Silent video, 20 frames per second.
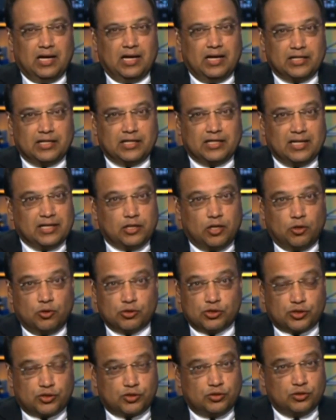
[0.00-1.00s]

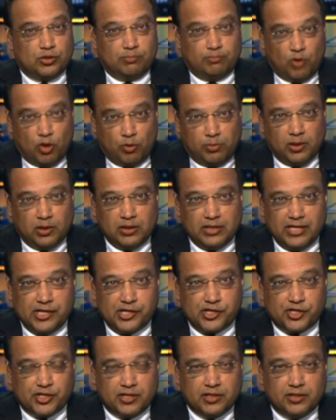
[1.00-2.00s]
It goes to the
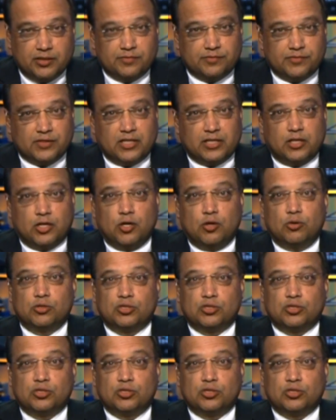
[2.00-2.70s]
mobile initiatives.